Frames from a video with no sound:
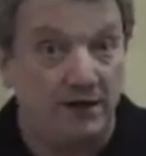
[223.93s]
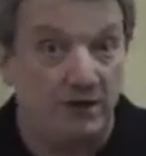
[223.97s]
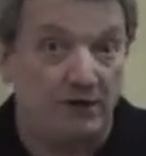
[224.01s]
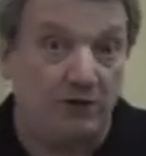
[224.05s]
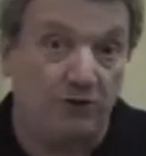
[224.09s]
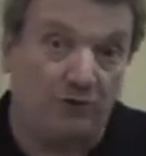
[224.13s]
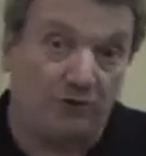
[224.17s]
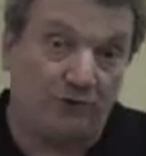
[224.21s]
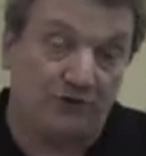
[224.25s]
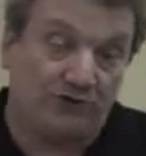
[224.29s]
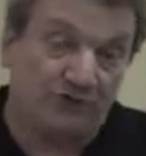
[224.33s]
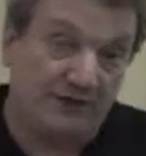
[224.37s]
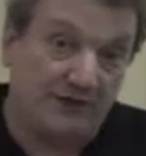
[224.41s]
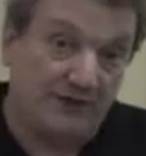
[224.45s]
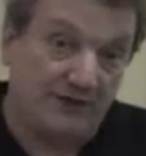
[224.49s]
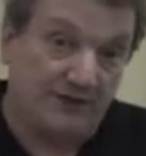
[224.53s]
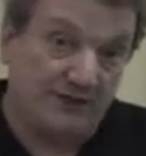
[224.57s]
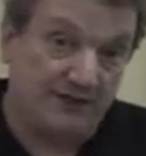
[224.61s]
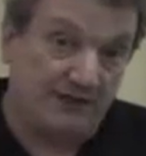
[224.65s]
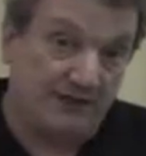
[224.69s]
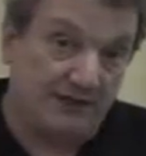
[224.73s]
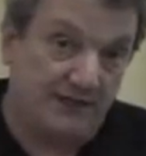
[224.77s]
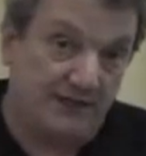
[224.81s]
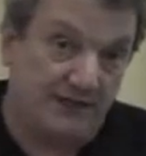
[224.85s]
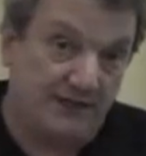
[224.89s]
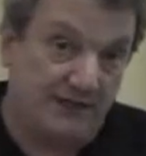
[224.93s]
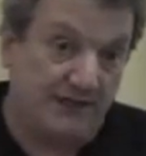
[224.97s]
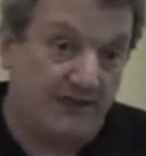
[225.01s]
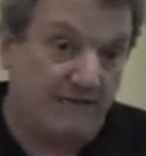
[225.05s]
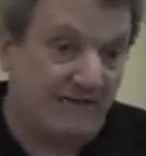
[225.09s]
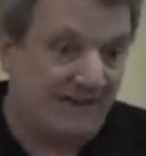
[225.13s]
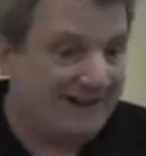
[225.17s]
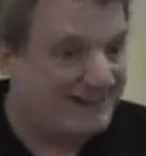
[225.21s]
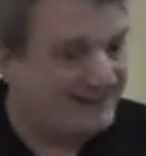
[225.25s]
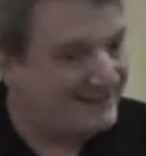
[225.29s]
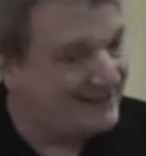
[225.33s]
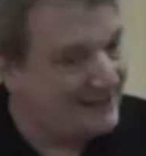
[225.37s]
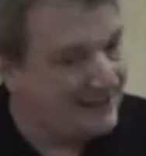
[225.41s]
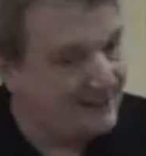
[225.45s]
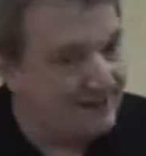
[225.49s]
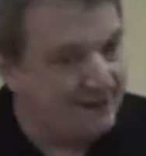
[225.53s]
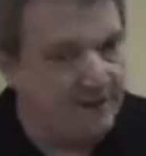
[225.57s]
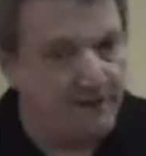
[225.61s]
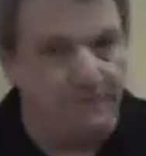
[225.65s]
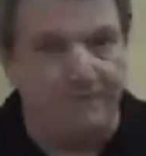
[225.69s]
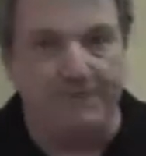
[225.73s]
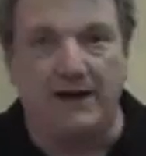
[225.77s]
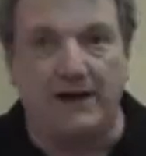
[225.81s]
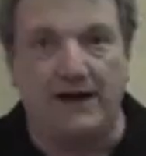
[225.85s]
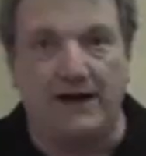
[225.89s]
You'll see this CD. If that's not
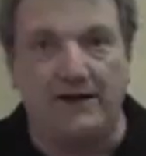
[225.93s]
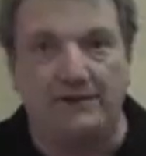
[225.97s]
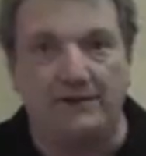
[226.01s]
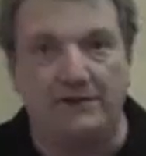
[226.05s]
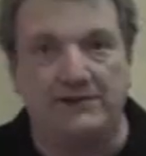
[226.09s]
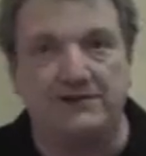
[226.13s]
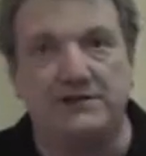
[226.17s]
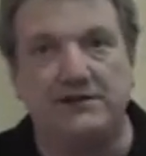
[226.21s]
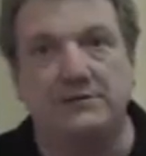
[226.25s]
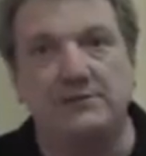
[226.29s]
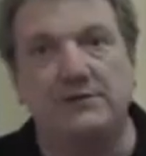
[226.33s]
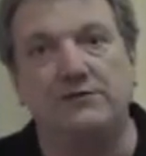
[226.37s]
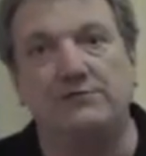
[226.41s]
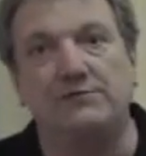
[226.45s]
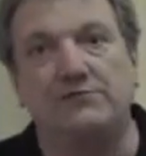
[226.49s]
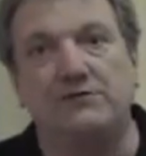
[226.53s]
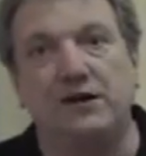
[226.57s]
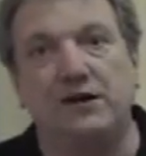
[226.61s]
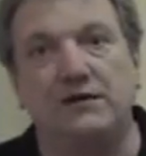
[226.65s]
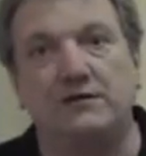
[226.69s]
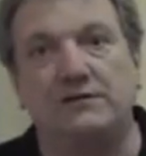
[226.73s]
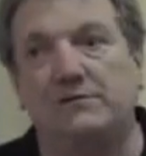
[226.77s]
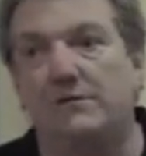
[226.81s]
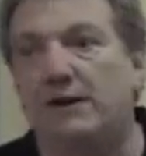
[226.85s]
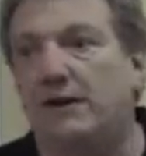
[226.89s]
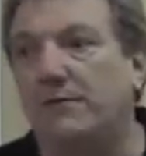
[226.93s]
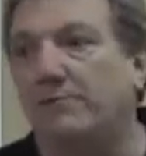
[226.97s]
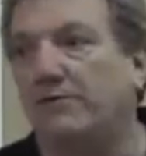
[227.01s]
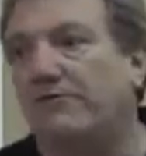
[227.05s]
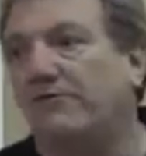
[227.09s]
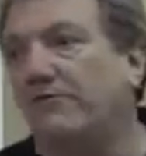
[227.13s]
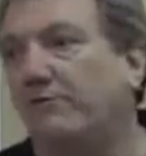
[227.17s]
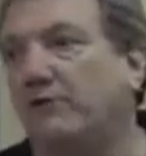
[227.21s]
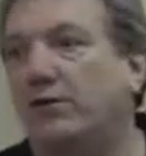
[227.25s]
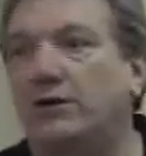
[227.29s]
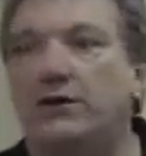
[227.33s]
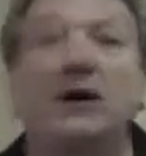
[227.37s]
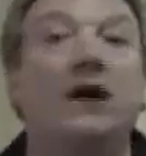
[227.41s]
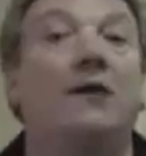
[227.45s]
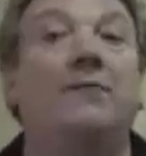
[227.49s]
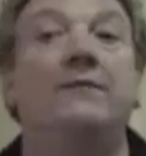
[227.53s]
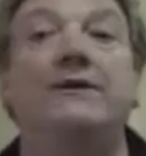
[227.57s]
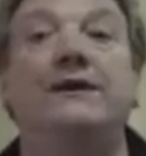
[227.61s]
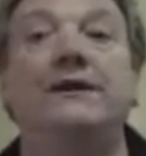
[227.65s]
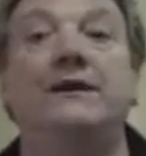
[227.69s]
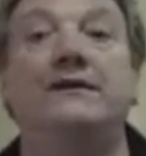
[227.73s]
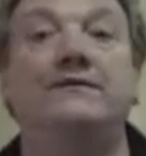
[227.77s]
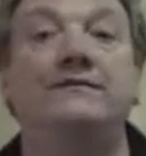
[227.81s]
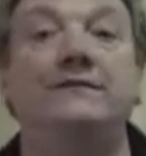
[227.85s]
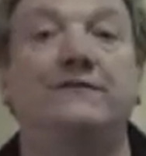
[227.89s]
enough, obviously we talked about before
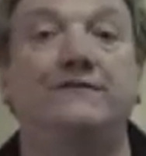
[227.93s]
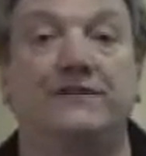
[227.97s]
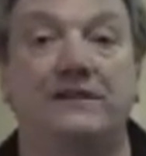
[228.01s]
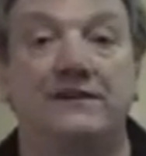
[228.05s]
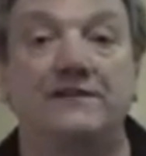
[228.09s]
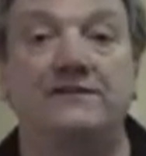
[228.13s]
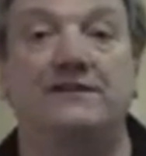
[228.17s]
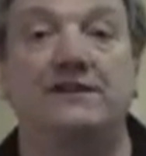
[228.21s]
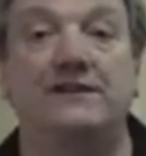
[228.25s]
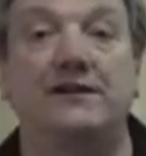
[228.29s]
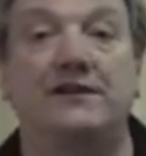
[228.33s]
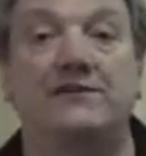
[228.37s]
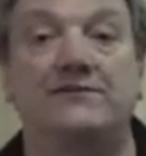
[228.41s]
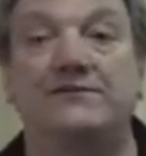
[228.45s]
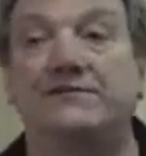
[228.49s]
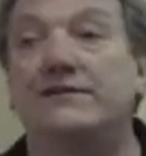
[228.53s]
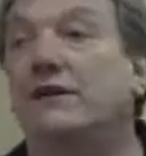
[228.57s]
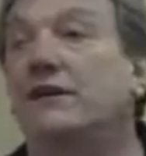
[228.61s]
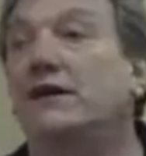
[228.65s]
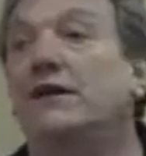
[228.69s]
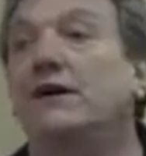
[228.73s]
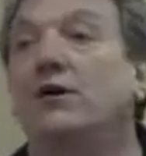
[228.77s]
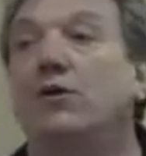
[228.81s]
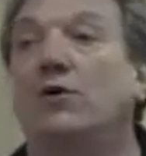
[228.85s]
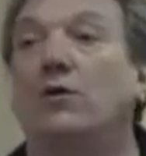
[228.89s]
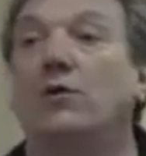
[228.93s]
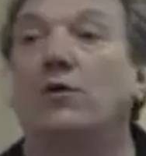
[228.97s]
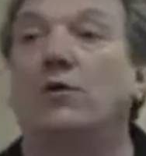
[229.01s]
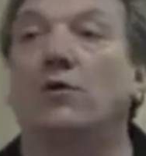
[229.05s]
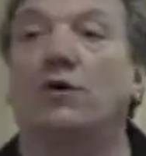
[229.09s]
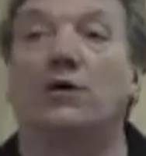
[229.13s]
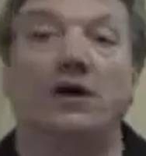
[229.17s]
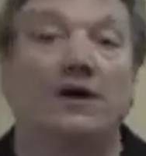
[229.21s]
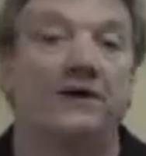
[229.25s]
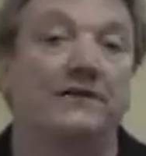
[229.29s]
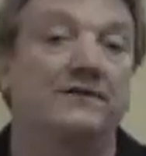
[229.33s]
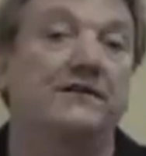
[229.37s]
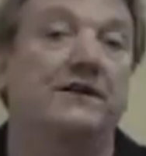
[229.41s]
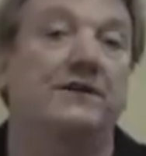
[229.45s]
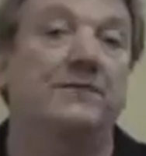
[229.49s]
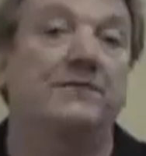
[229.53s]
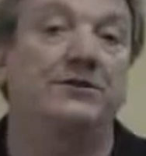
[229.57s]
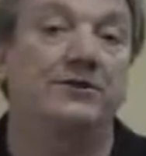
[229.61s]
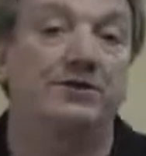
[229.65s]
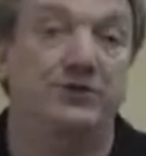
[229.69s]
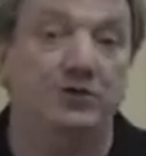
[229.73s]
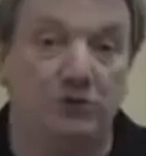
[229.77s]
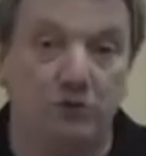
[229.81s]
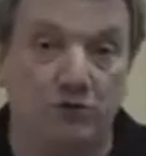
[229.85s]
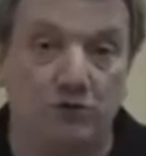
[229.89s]
coming in to visit us, or us
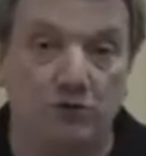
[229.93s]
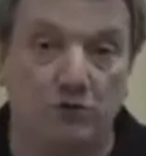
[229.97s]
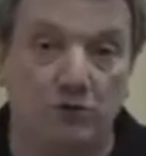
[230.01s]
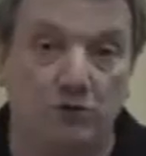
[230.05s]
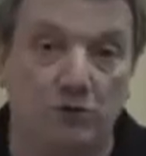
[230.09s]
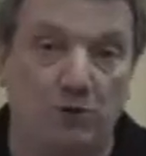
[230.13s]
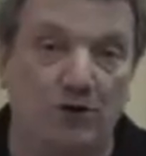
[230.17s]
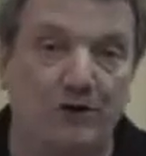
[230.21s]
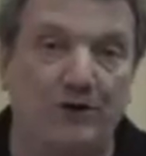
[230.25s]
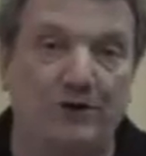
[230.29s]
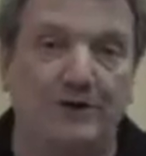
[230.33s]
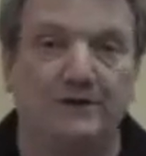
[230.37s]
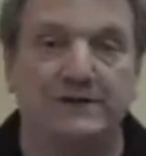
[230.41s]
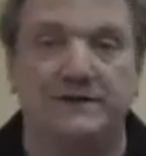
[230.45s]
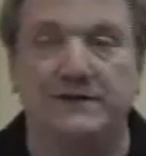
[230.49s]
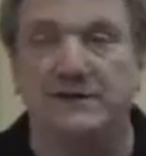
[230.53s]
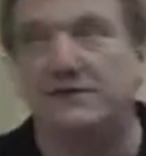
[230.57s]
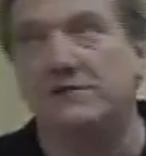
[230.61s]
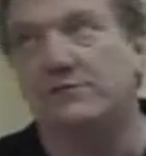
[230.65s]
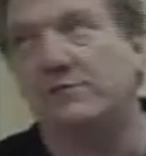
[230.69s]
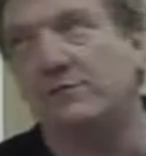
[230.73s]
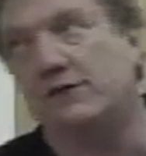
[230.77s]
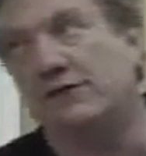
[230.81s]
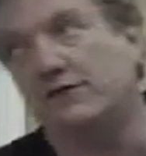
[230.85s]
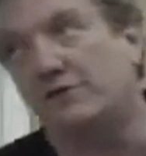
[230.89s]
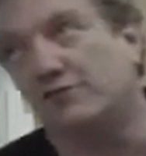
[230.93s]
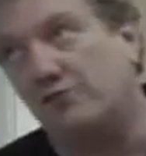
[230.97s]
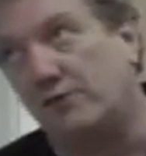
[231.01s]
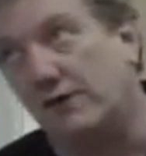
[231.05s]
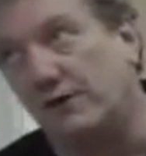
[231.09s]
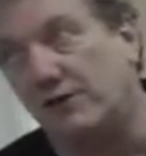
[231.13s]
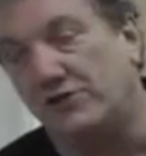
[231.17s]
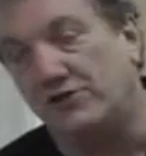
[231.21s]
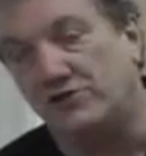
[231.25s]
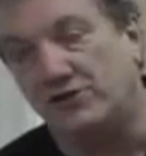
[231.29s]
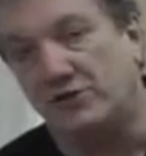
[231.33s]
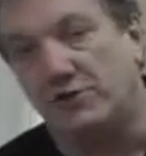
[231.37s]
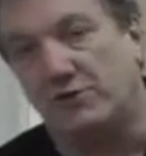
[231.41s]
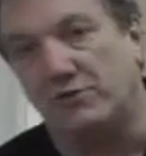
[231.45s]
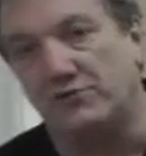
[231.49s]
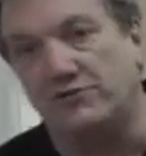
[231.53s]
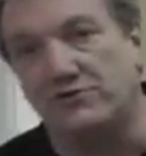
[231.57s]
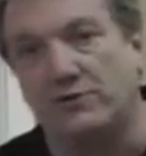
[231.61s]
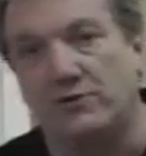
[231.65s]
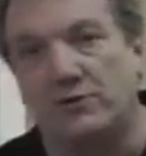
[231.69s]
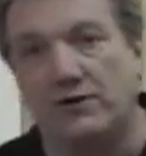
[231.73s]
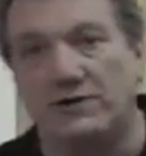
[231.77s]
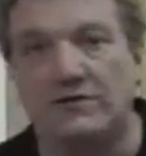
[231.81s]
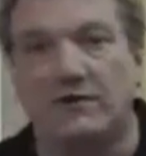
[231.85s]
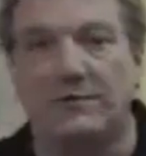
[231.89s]
coming to you, or you can see us at one of the trade shows
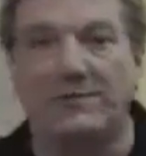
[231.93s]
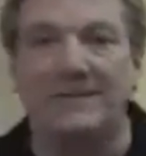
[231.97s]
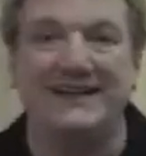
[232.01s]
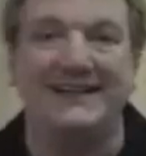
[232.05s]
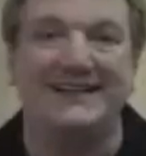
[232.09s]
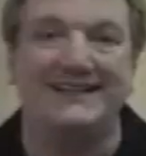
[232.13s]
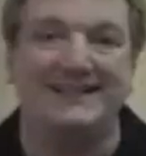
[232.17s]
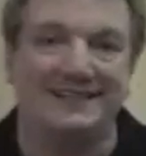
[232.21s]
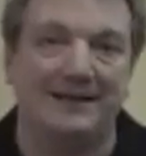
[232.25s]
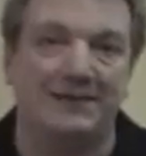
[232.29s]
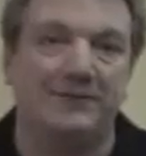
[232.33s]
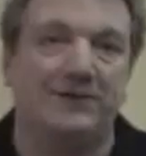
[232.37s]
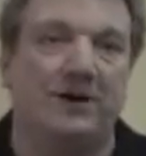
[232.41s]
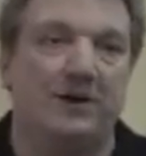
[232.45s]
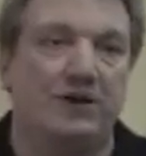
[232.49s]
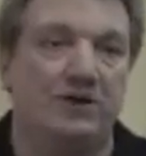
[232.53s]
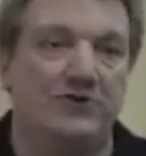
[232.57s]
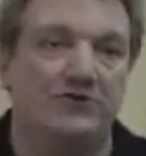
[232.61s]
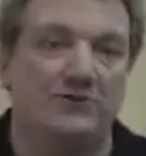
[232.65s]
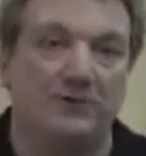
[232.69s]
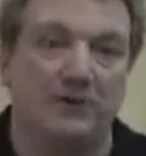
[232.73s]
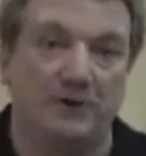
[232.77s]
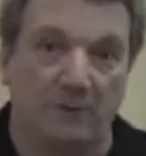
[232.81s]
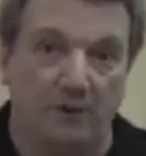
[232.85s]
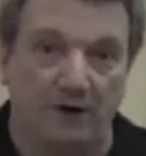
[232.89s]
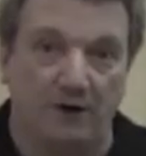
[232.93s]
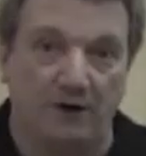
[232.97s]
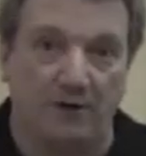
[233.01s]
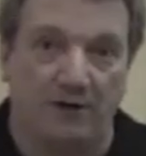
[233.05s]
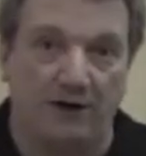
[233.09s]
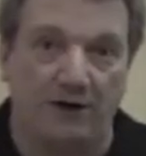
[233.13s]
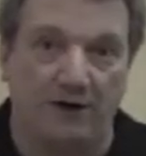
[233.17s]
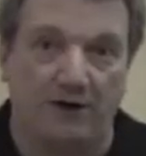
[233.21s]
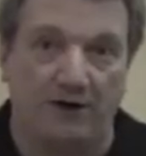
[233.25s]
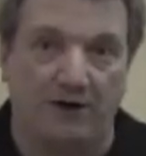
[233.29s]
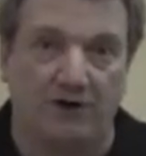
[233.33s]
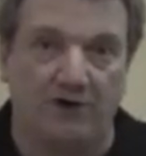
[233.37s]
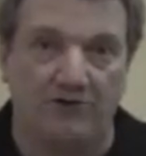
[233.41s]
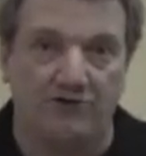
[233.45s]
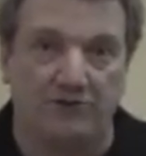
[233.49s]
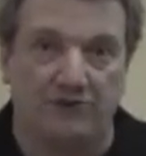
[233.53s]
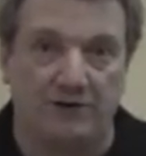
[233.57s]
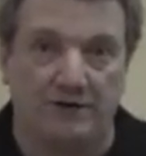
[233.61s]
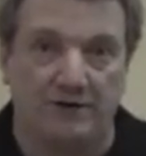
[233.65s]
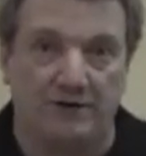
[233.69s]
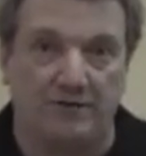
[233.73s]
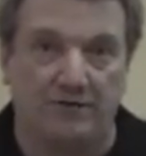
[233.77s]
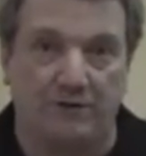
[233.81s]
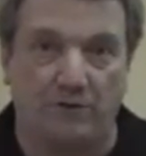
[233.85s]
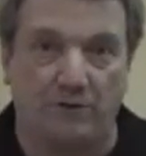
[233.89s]
or one of our many seminars that we run around the
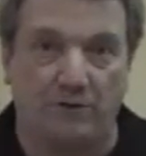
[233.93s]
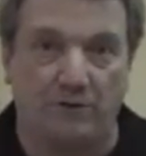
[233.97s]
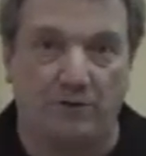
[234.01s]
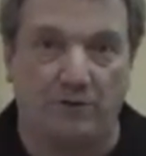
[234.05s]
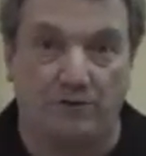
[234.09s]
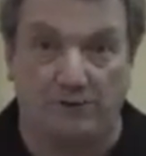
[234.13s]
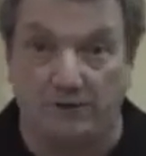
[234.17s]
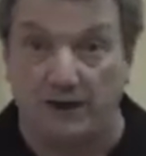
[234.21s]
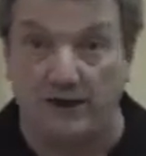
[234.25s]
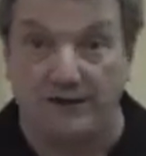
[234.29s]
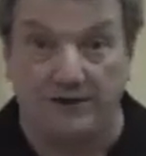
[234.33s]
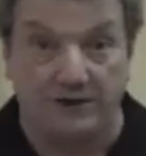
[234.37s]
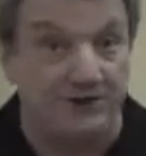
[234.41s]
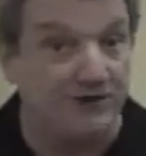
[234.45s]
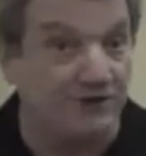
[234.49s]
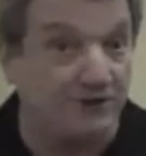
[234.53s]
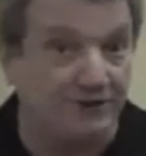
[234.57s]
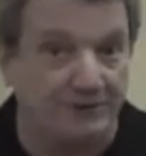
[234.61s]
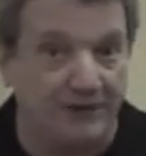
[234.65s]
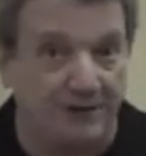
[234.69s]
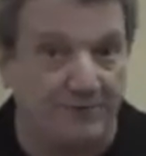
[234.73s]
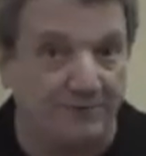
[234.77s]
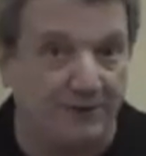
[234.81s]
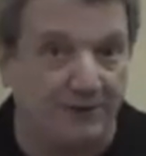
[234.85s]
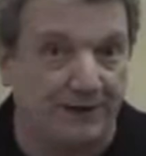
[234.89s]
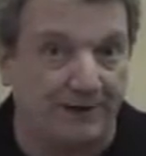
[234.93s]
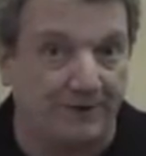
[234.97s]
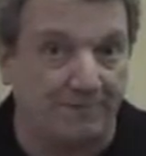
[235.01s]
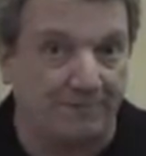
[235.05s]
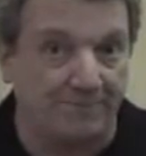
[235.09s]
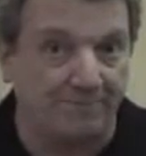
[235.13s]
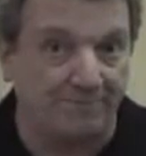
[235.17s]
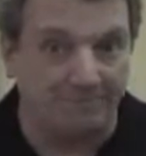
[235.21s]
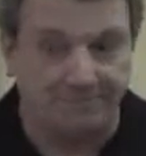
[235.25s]
country for digital templating.